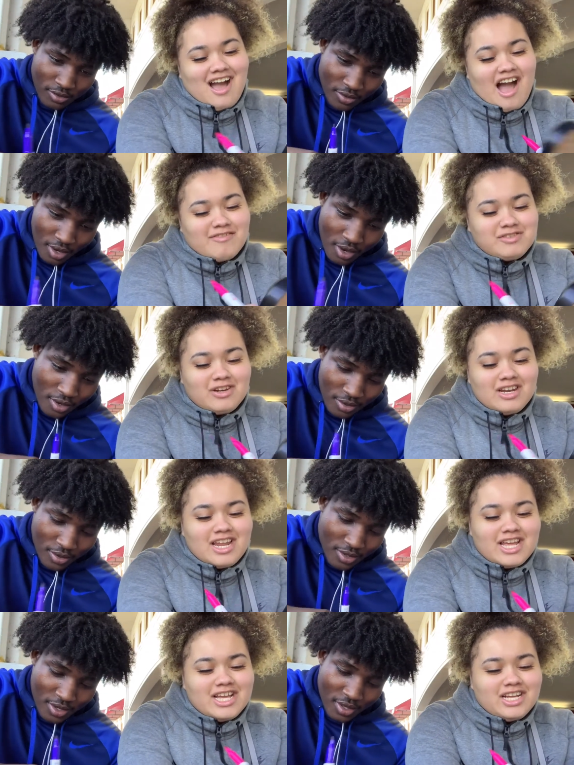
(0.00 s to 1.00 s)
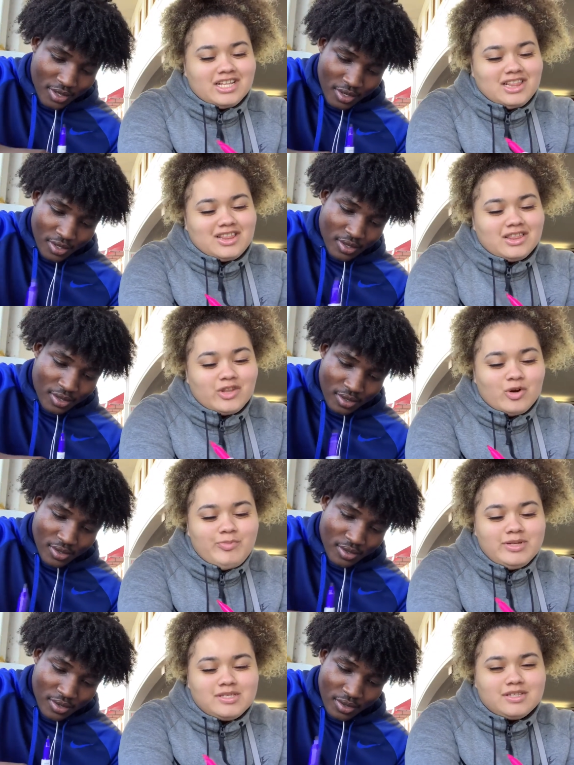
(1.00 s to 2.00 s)
Speaker 1: I
Speaker 2: was like, like
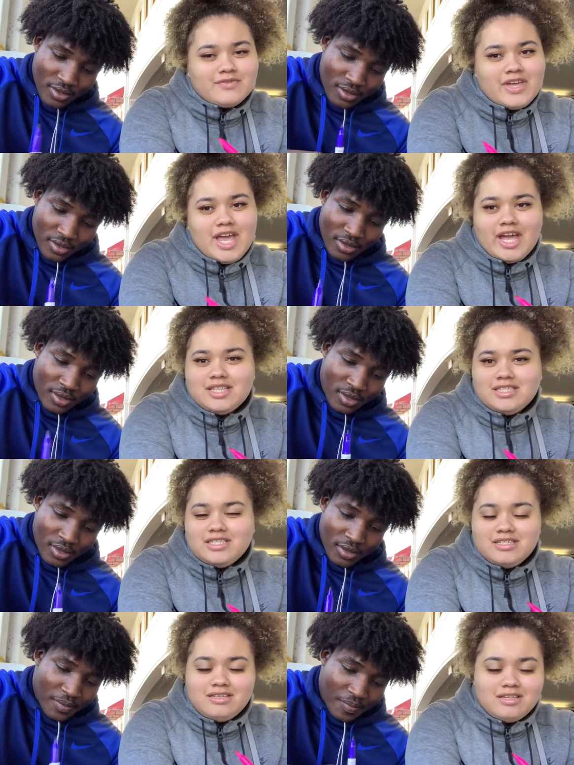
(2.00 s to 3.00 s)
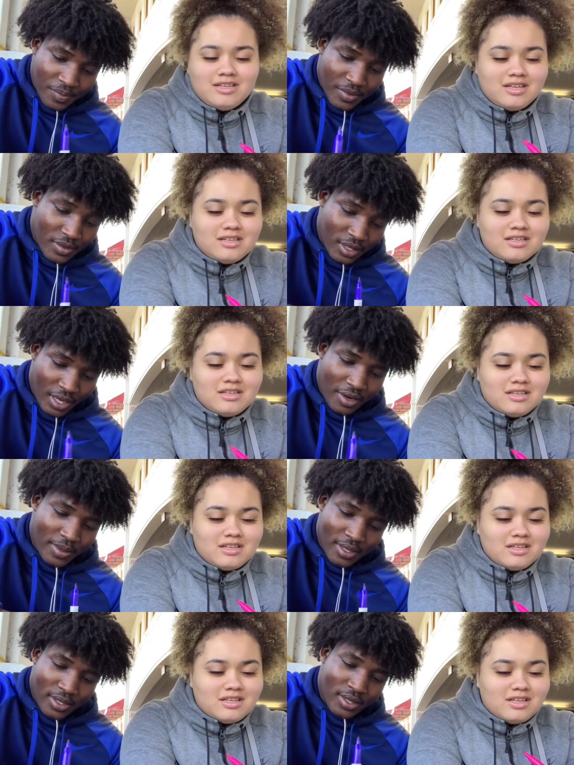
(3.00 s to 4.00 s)
little pieces of candy.
Speaker 1: Yeah,
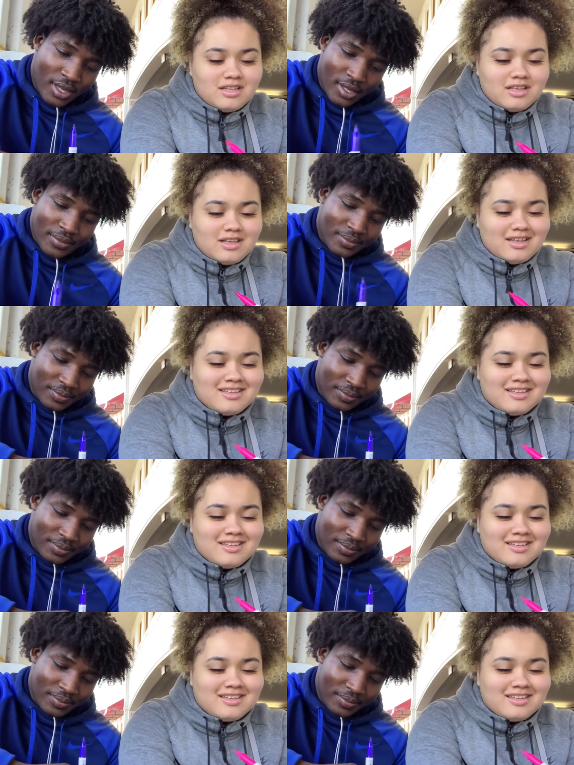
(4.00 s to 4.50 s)
everybody did that.